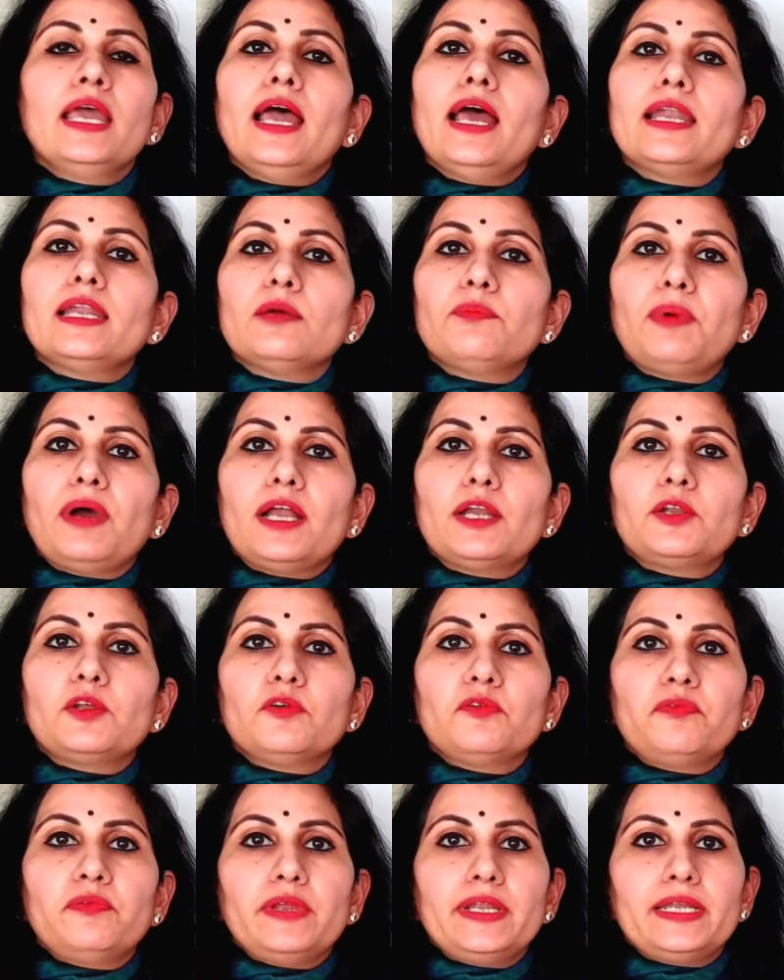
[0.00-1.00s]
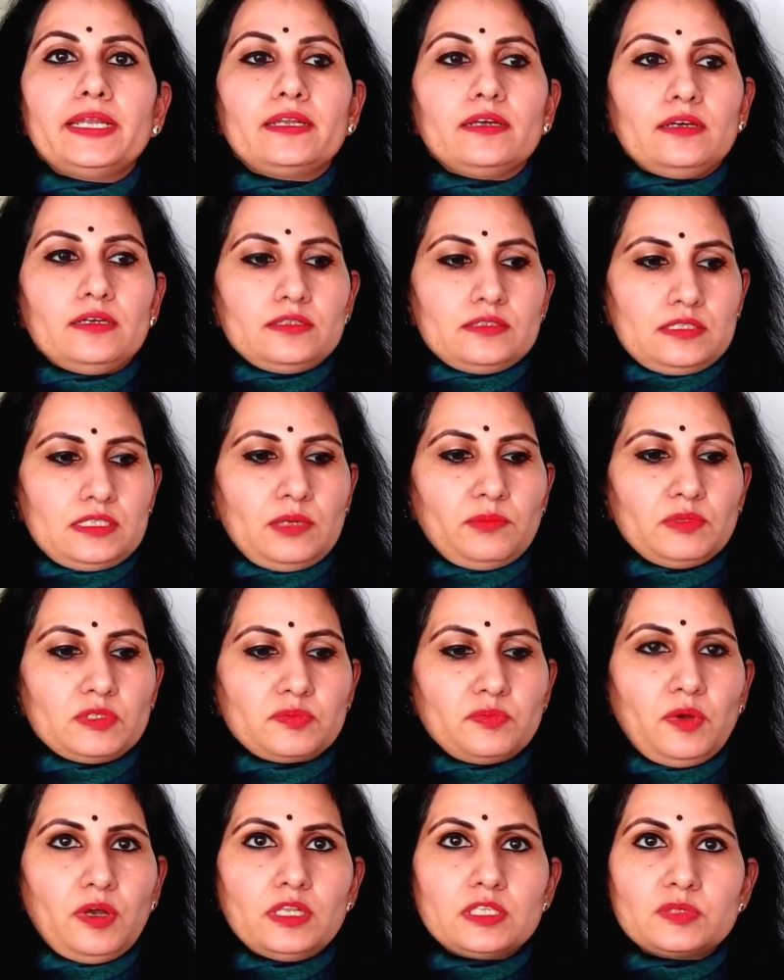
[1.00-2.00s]
and a part of it, some
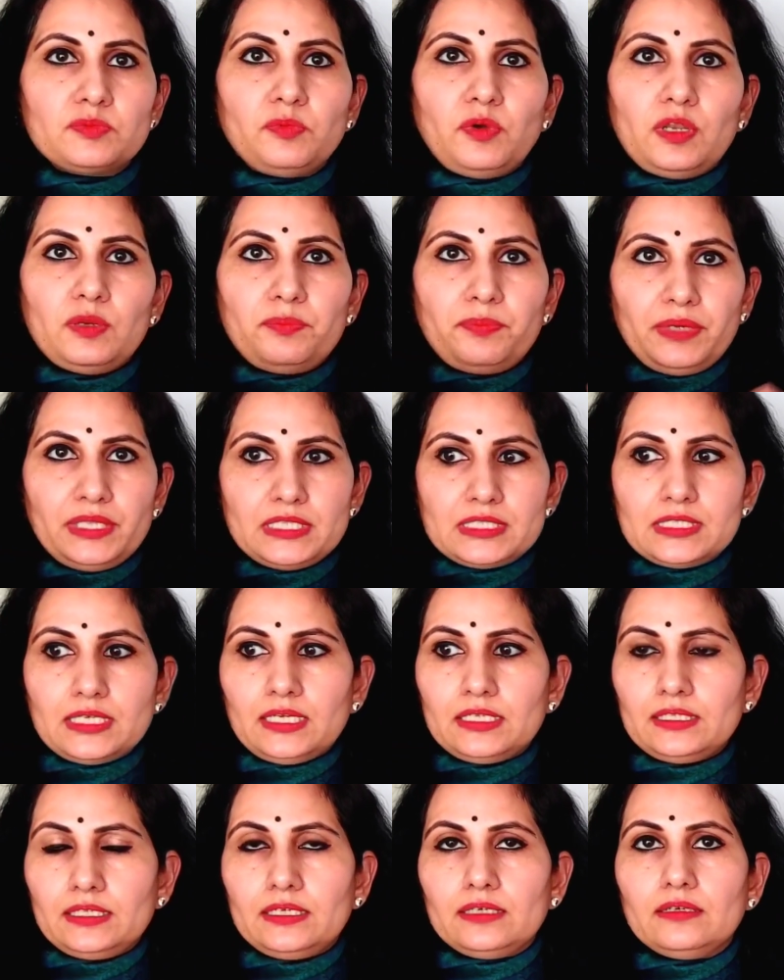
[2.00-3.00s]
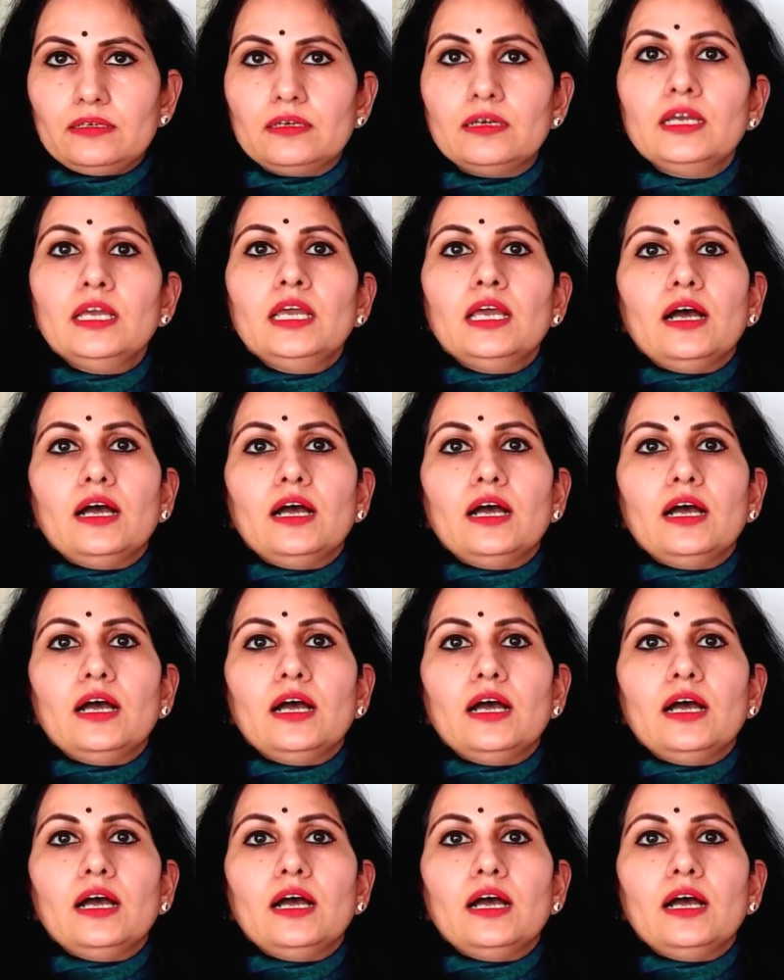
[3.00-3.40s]
small pits are there